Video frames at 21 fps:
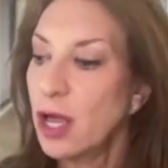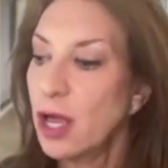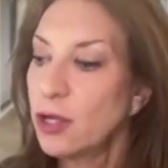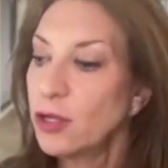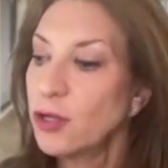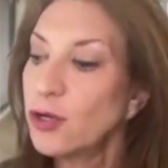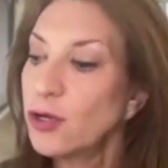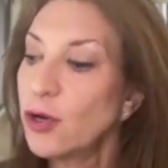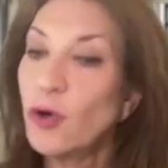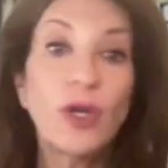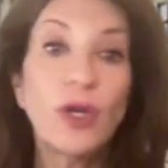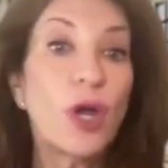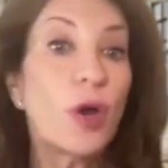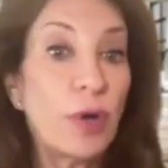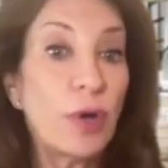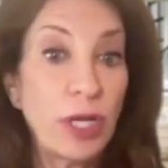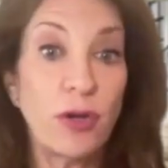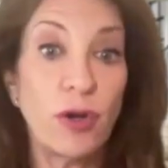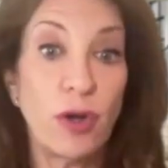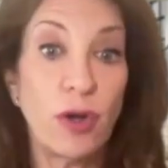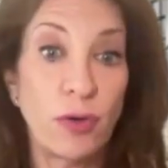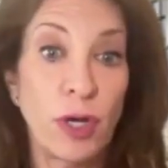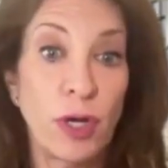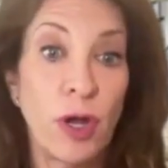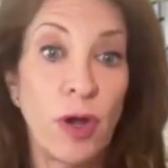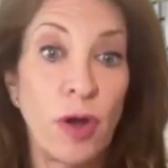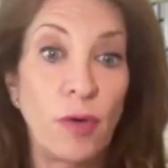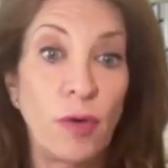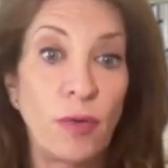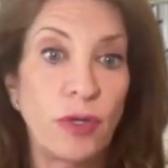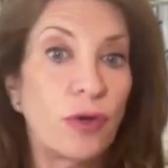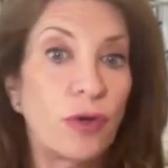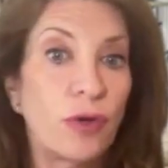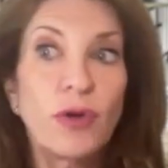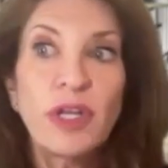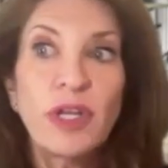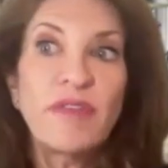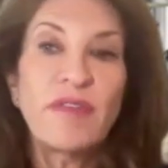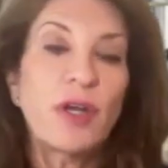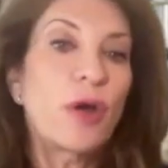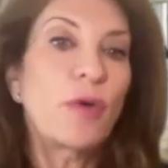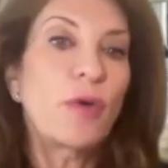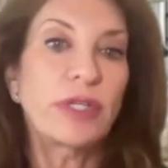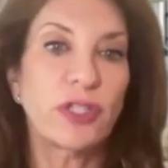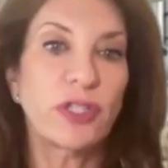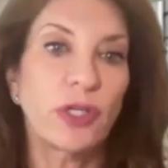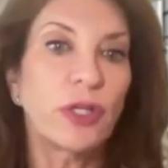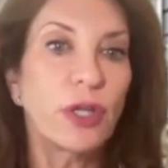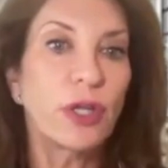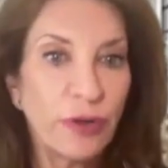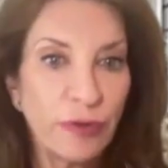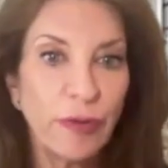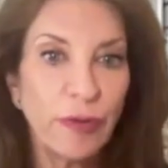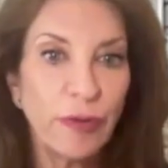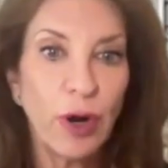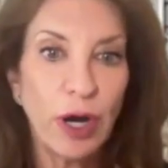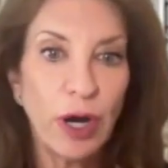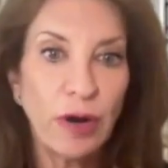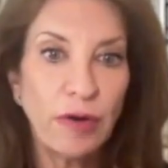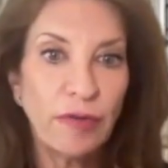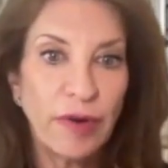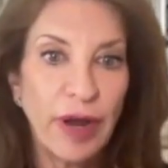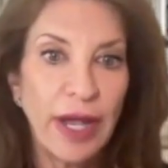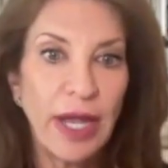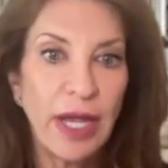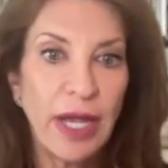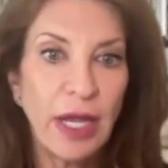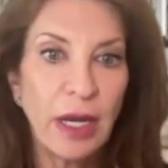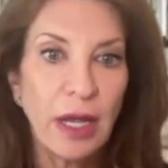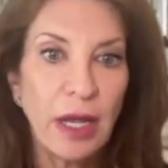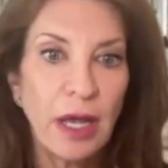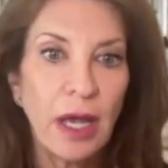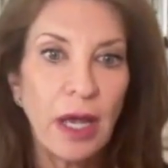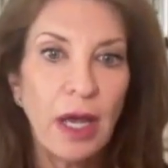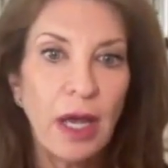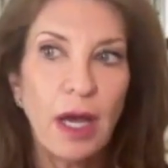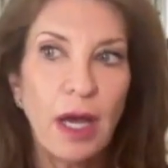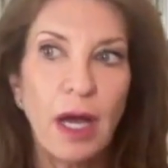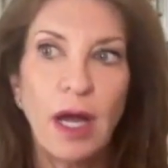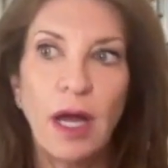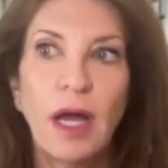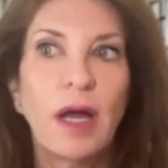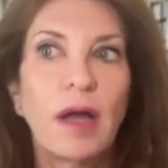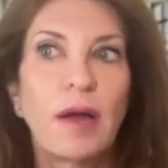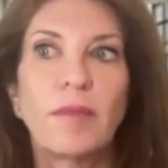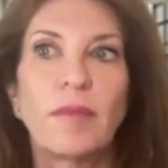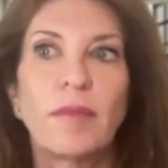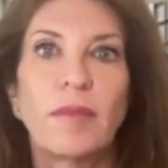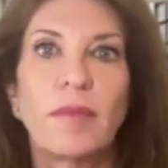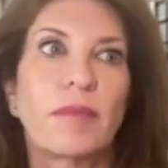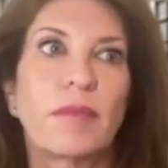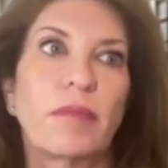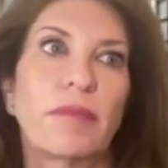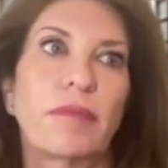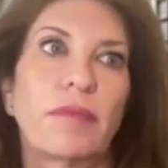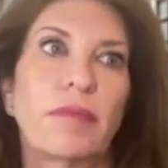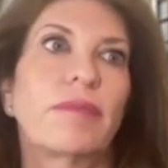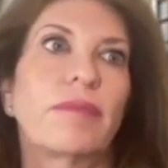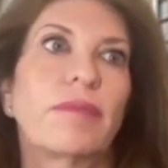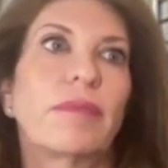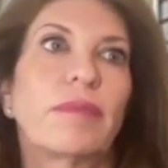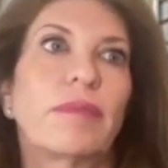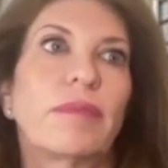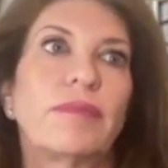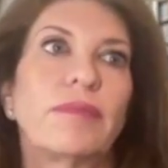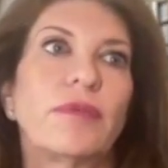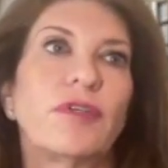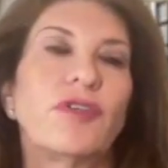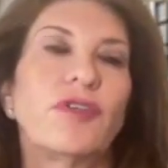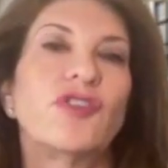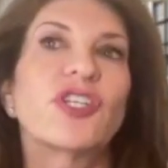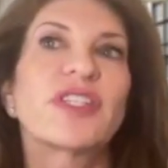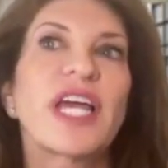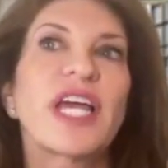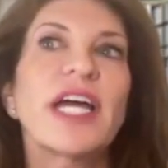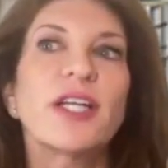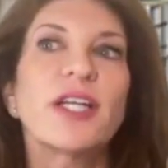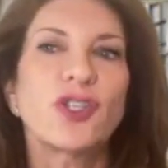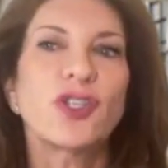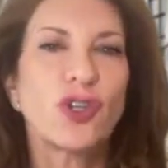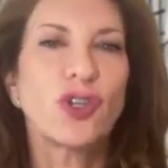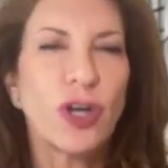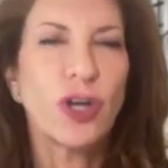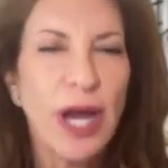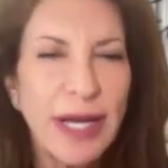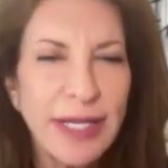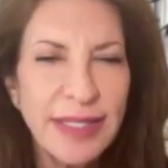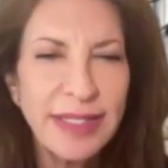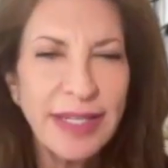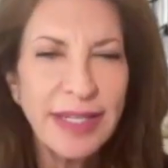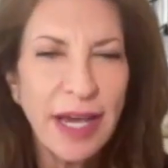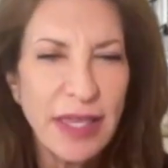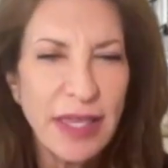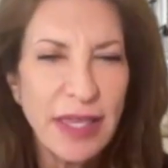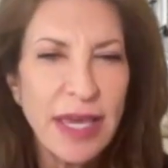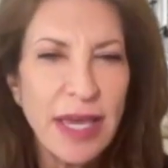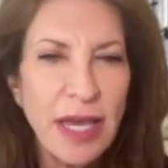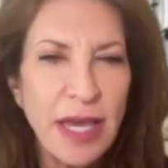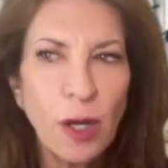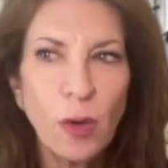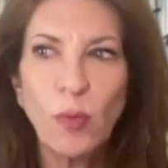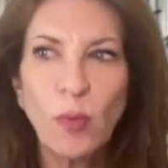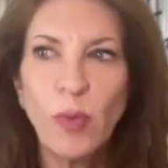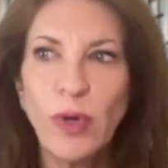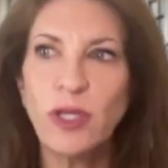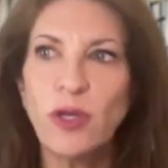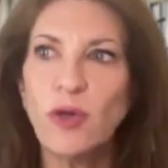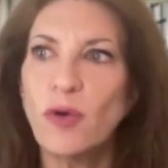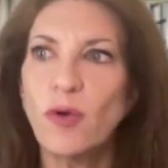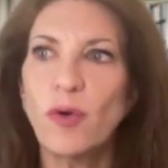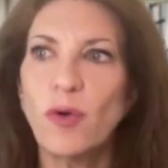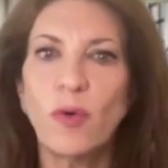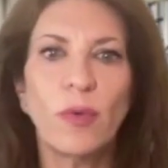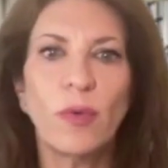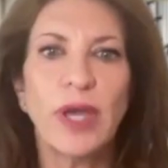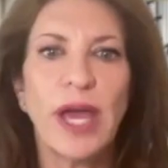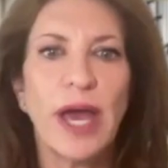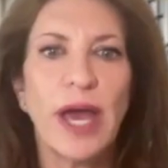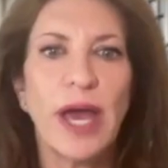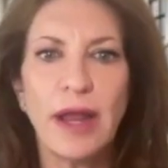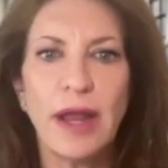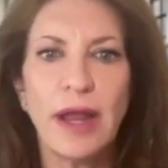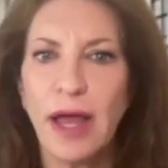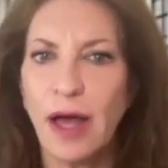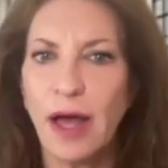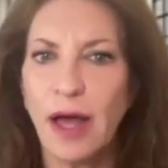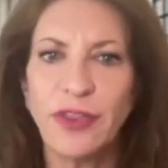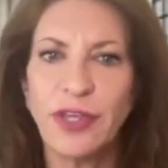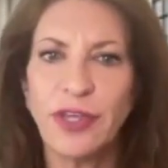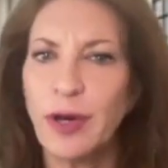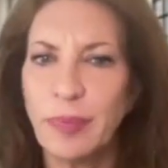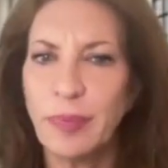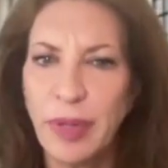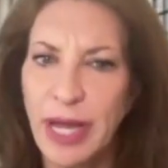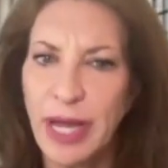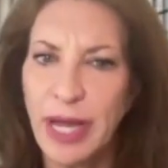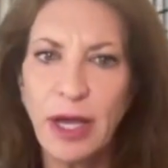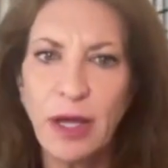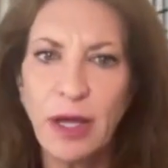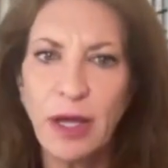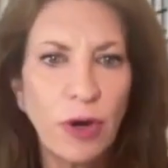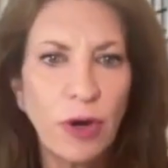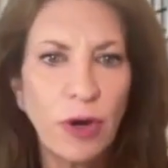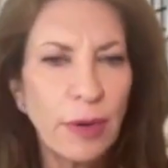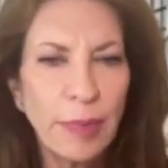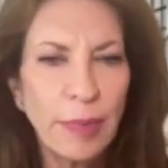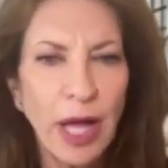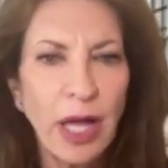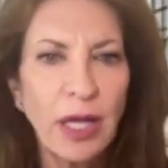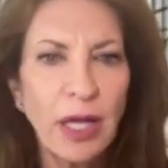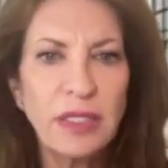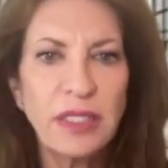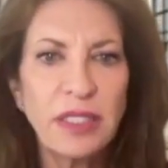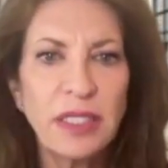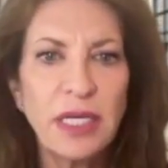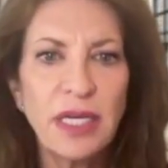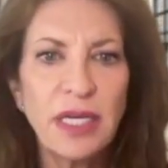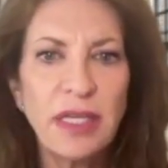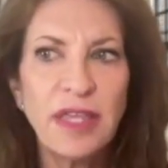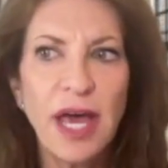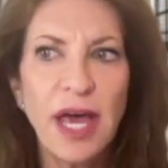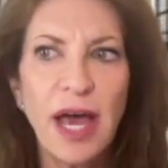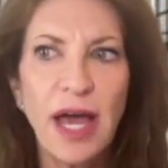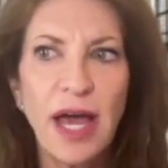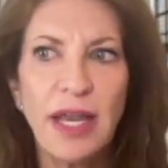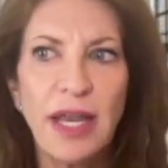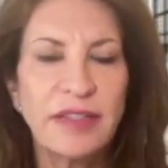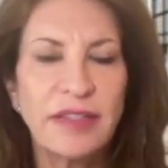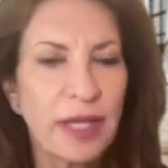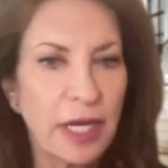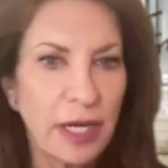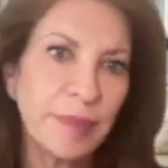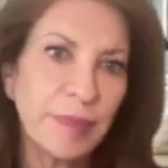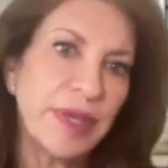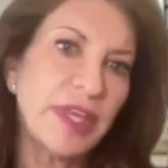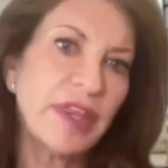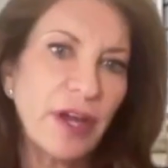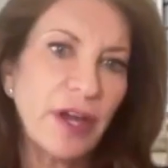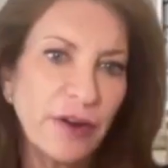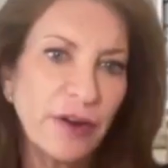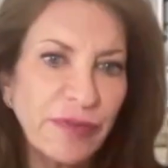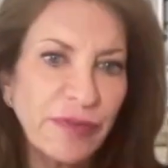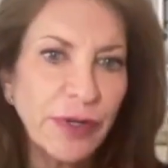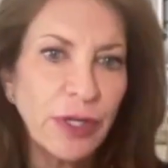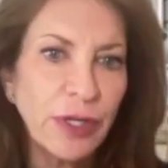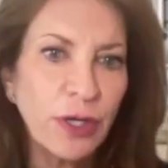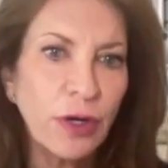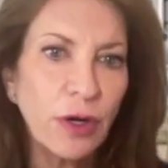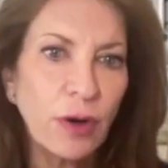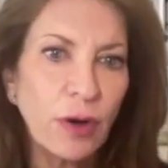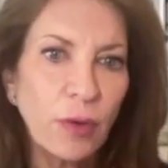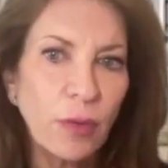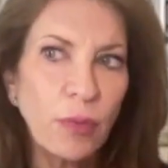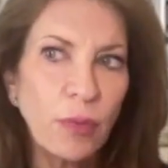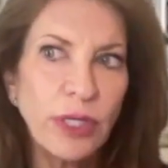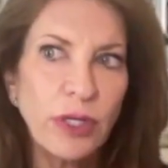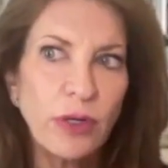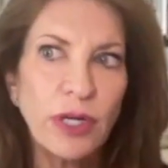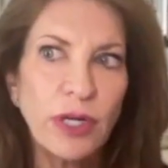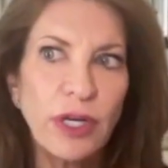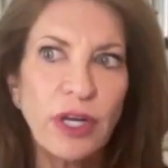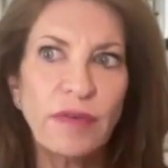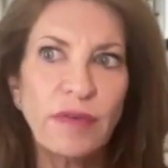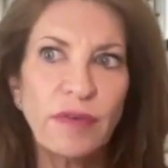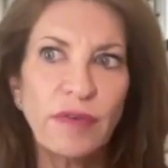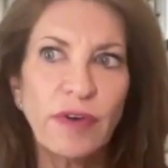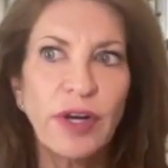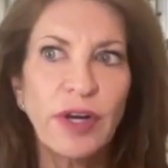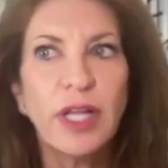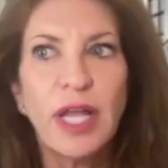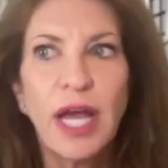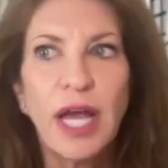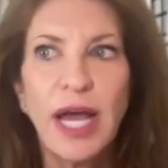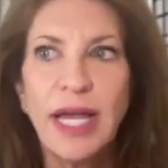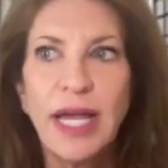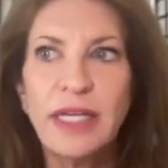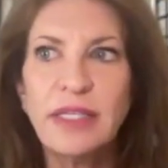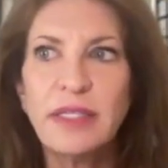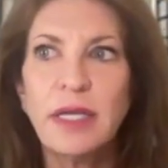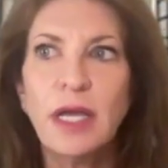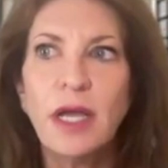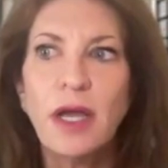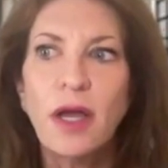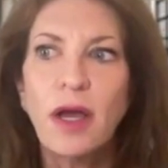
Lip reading: you don't know what you don't know. You don't even know what to look for, right? You just kind of trust, I think, when you get a healthcare plan or a policy, that it's going to be there for you when you didn't even realize